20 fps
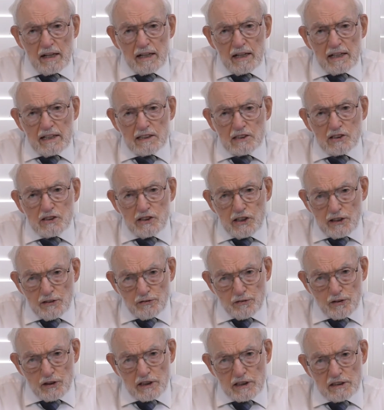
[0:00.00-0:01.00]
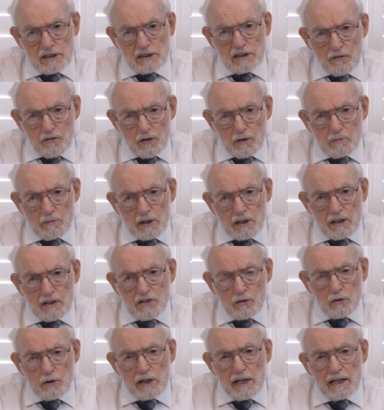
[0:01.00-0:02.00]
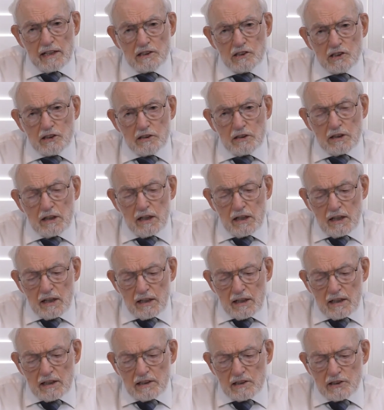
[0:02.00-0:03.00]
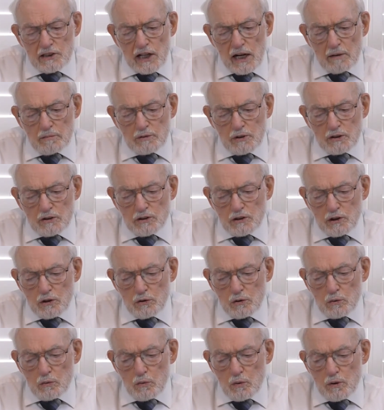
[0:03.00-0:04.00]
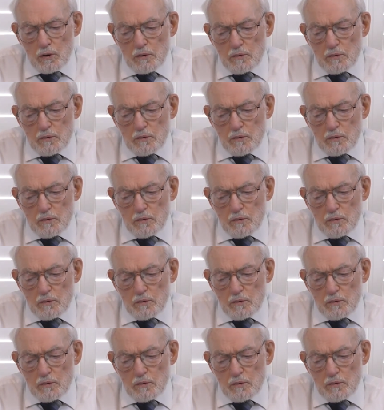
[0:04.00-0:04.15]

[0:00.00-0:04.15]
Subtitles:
is different from the creation in chapter 2.